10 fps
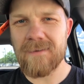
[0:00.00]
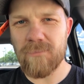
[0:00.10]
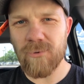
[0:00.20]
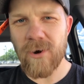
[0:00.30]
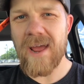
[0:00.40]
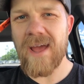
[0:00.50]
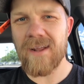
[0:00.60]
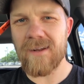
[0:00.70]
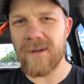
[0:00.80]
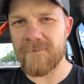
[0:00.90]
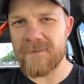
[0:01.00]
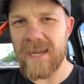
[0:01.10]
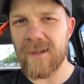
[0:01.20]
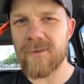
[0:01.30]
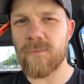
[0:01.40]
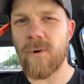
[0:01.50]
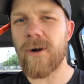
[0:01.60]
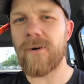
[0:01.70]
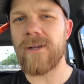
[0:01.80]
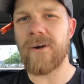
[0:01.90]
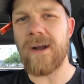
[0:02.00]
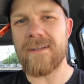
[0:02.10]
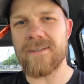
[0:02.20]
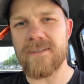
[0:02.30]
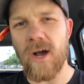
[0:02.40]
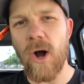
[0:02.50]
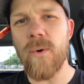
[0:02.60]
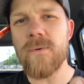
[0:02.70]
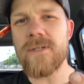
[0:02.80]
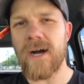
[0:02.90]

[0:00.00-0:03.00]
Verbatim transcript: brand of tankless water heater has its own